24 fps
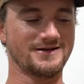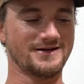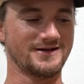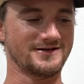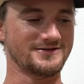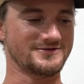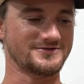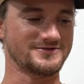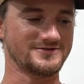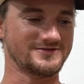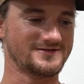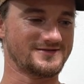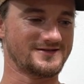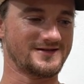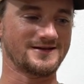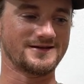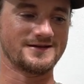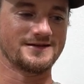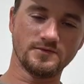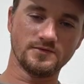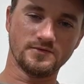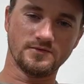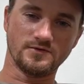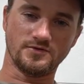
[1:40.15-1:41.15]
I should
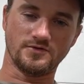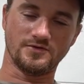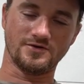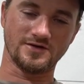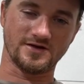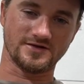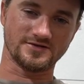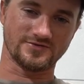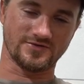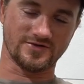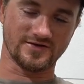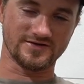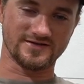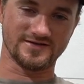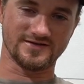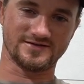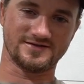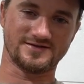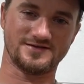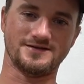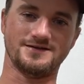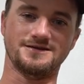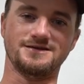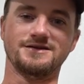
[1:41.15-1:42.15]
say, you guys will get to
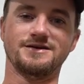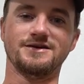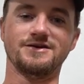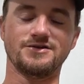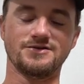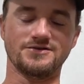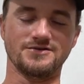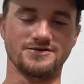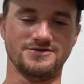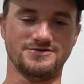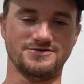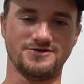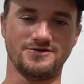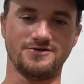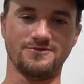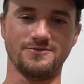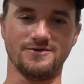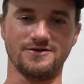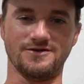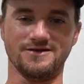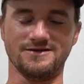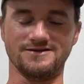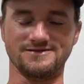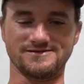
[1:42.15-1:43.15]
see the
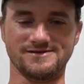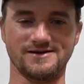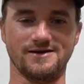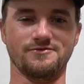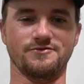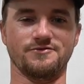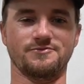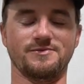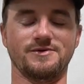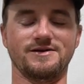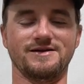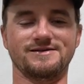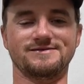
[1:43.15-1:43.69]
gentleman that sat with me.